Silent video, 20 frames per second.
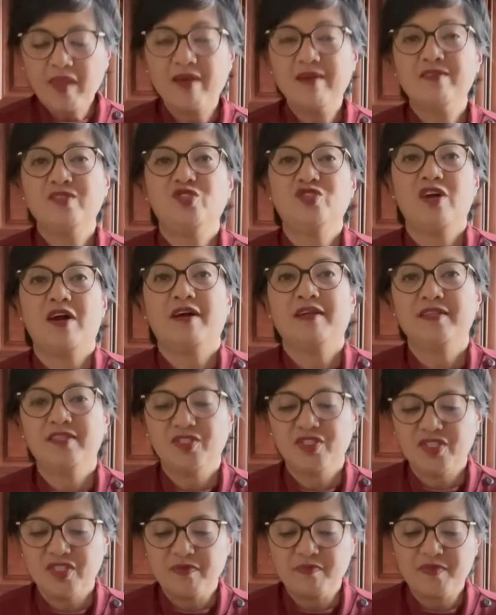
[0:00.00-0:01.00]
chocolate
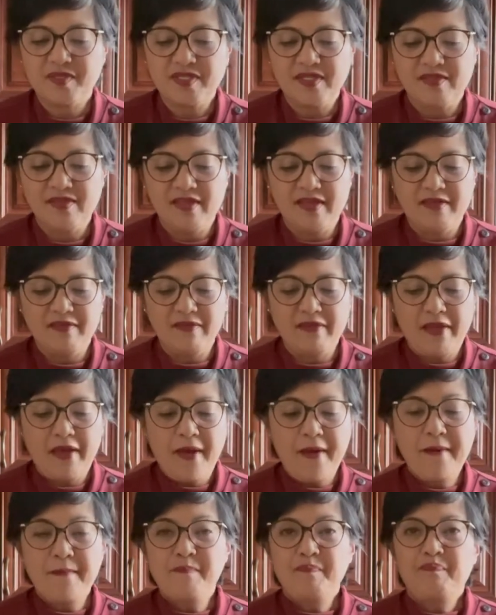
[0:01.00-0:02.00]
chips, and then
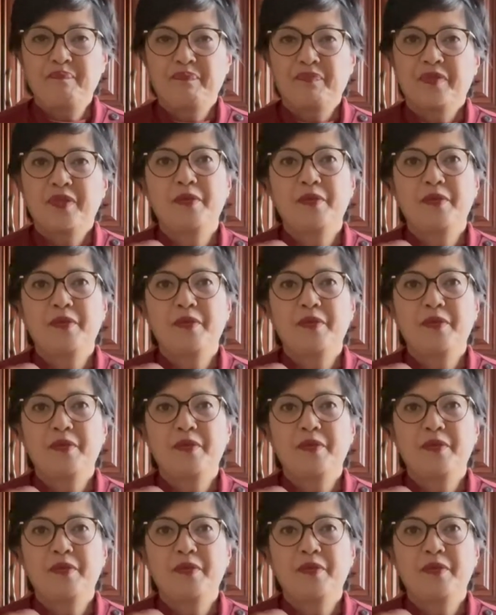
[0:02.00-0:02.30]
the